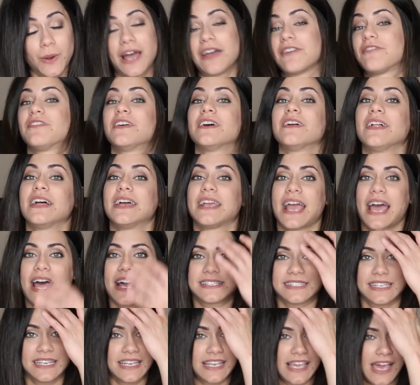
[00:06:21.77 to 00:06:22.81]
I feel like
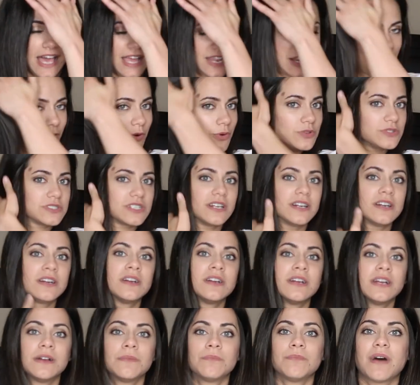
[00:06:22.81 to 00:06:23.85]
as I get older,
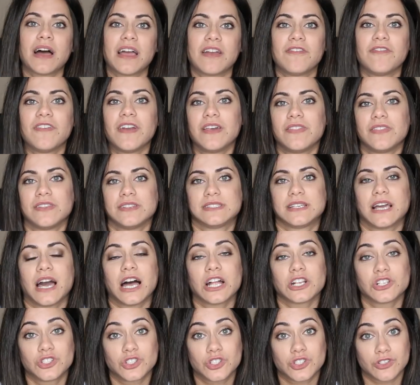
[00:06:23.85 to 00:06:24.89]
my faith has
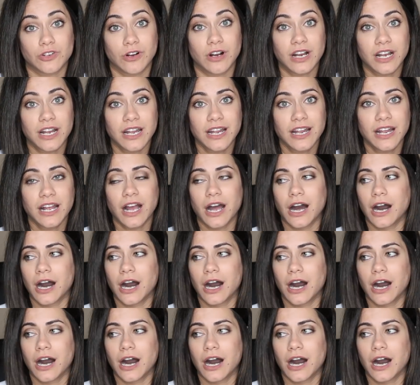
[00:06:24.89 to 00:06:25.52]
gotten stronger.